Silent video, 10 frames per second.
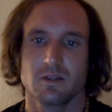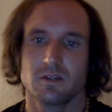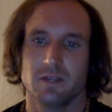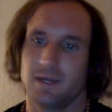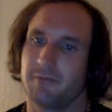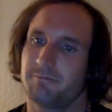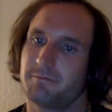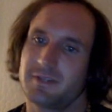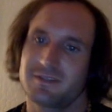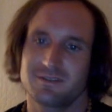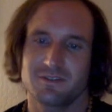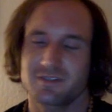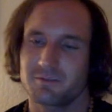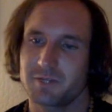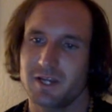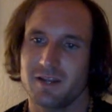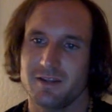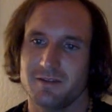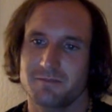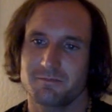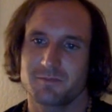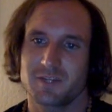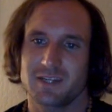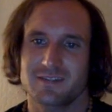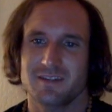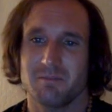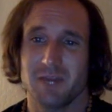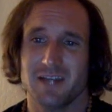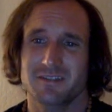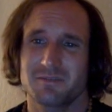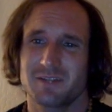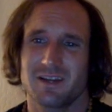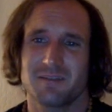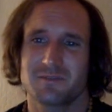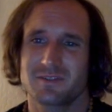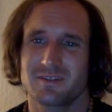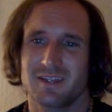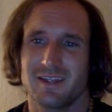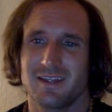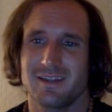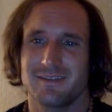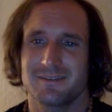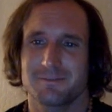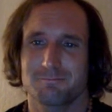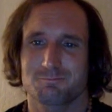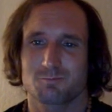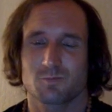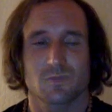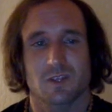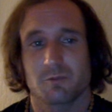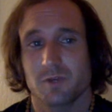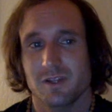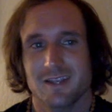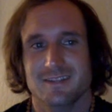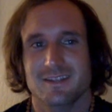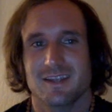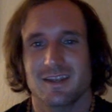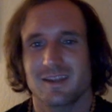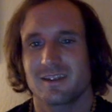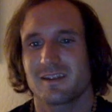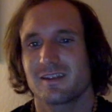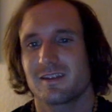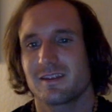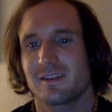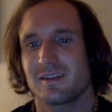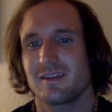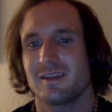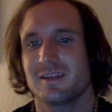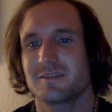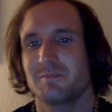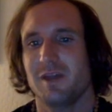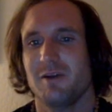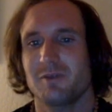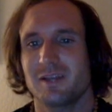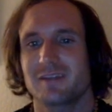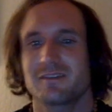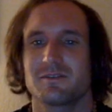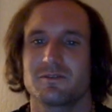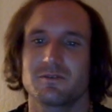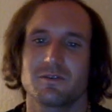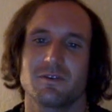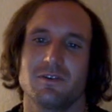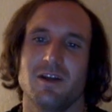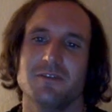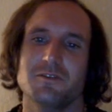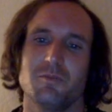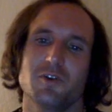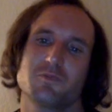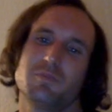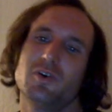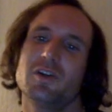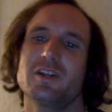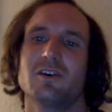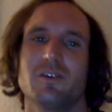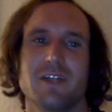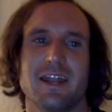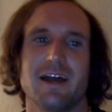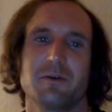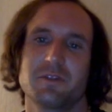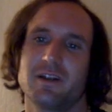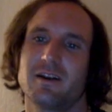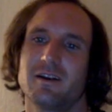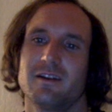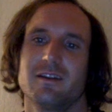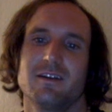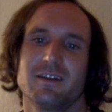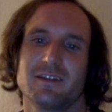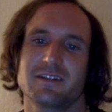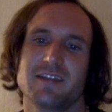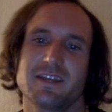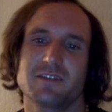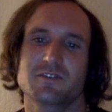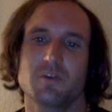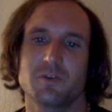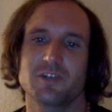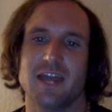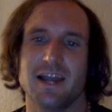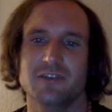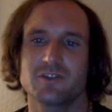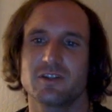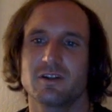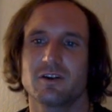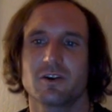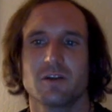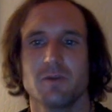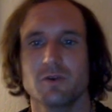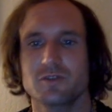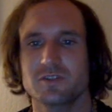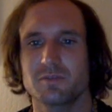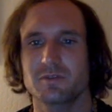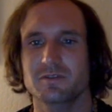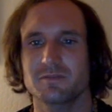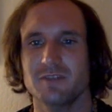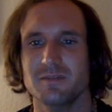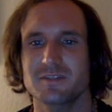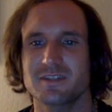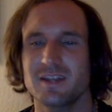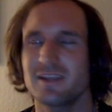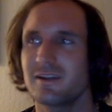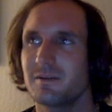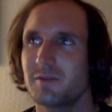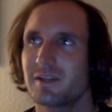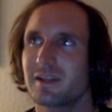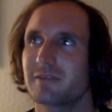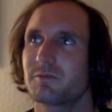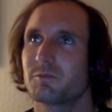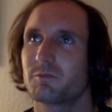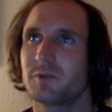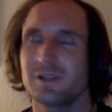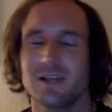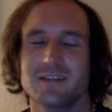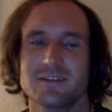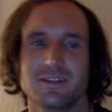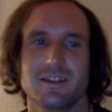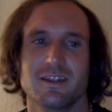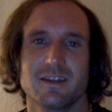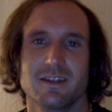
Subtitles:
yeah, it's just, we gotta take a step back sometimes and realize that it's about like not so much putting all that out there and like taking so much action on our emotions, but sometimes sitting in them and like realizing that